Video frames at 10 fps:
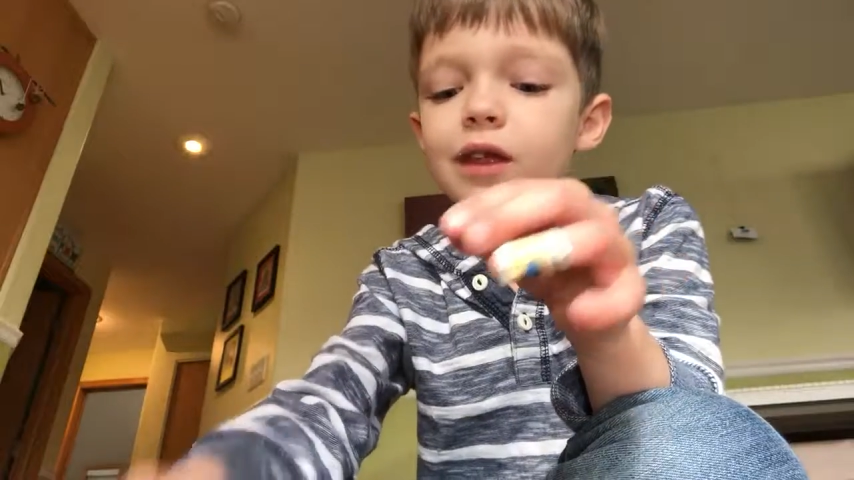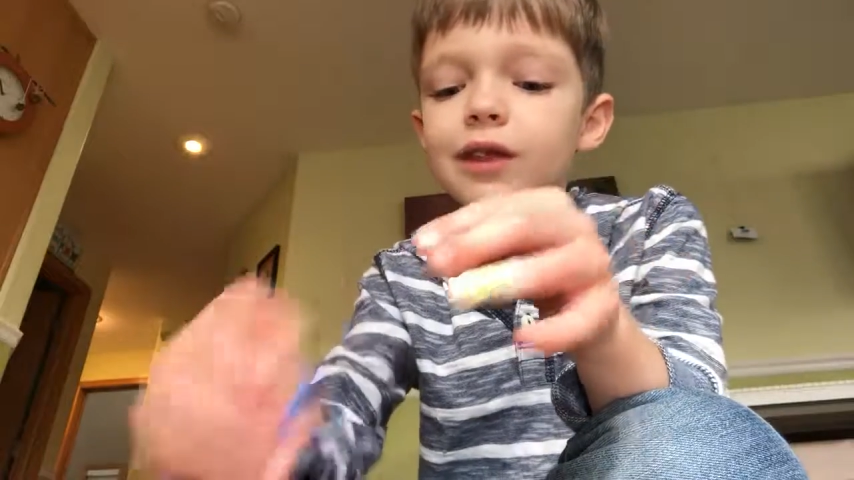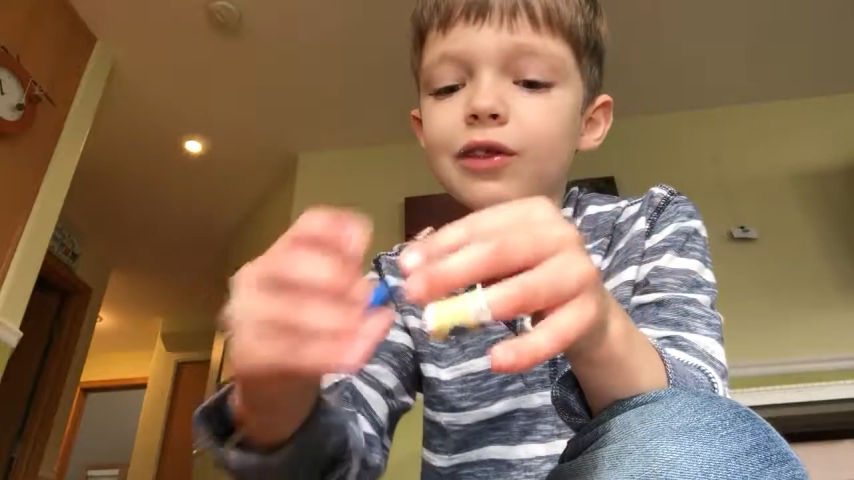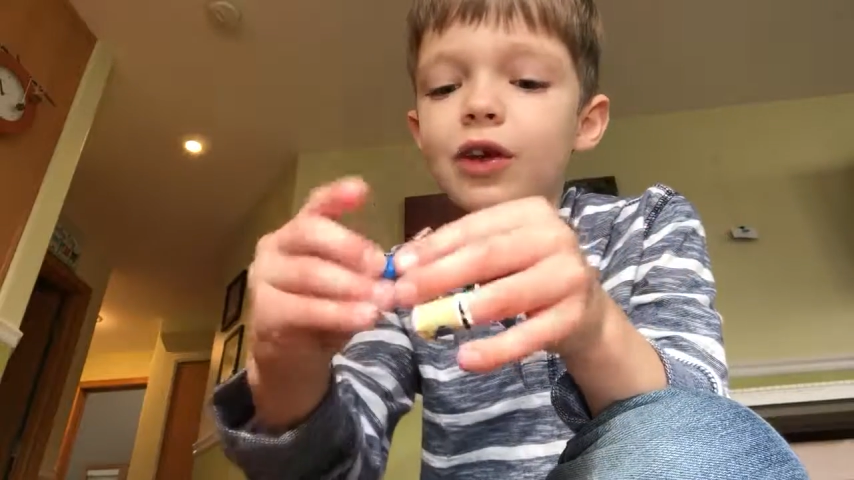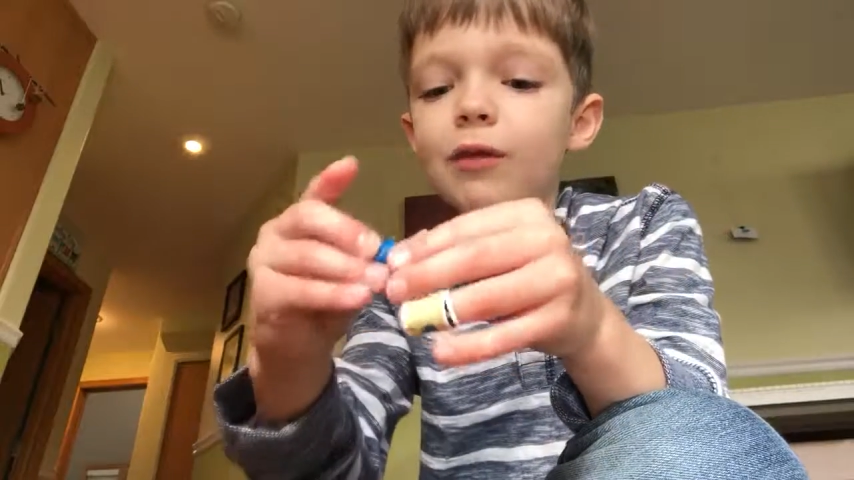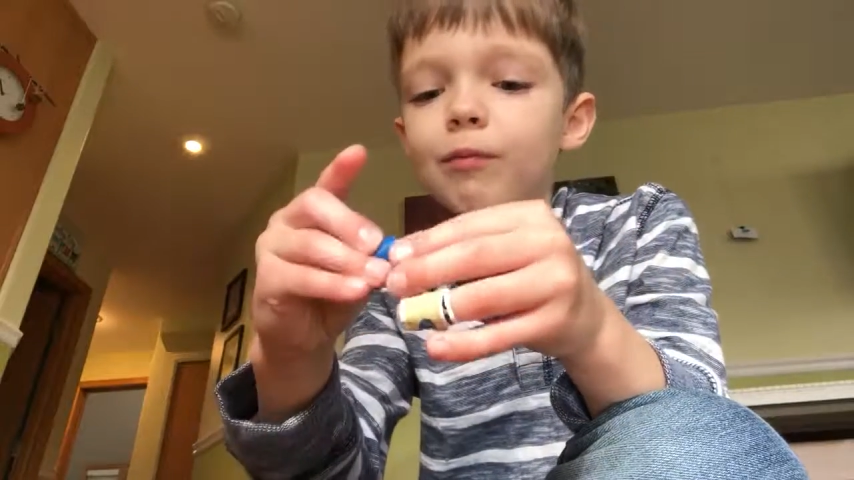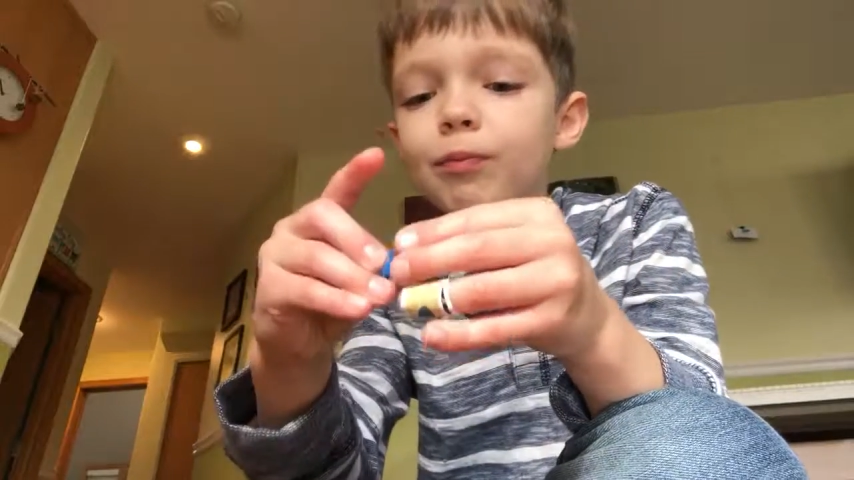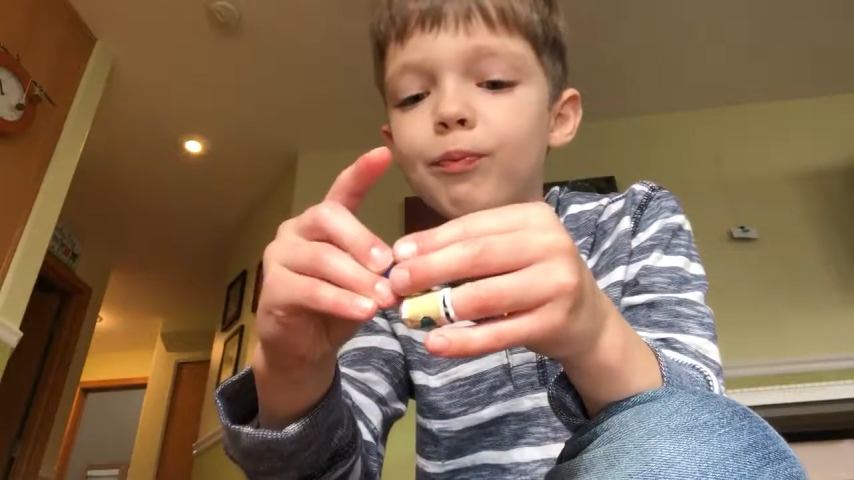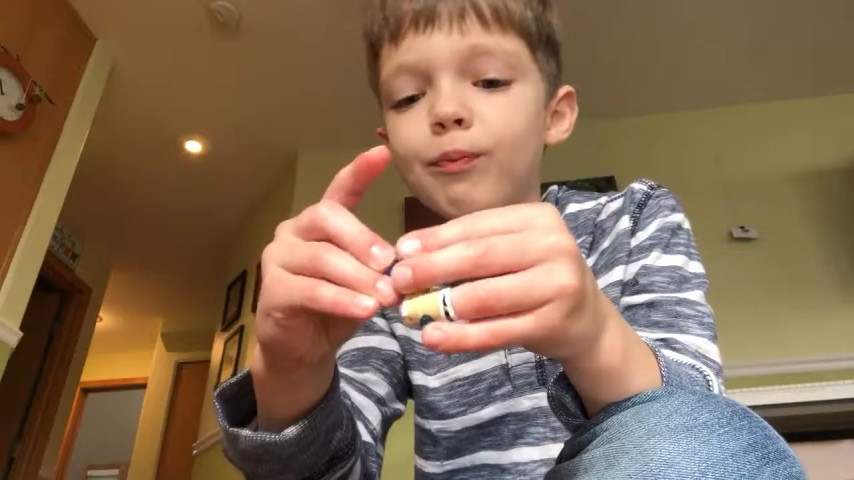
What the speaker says: and then